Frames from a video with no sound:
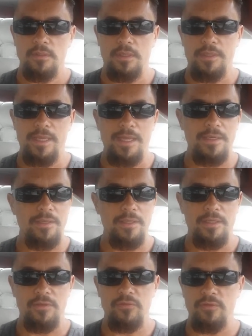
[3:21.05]
Again,
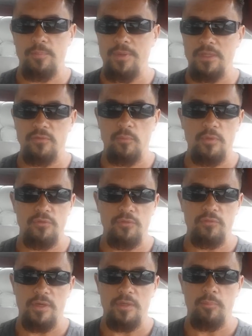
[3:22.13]
it depends on what you're
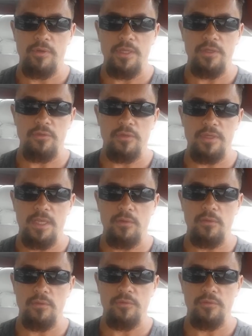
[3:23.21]
trying to bring into your kennel.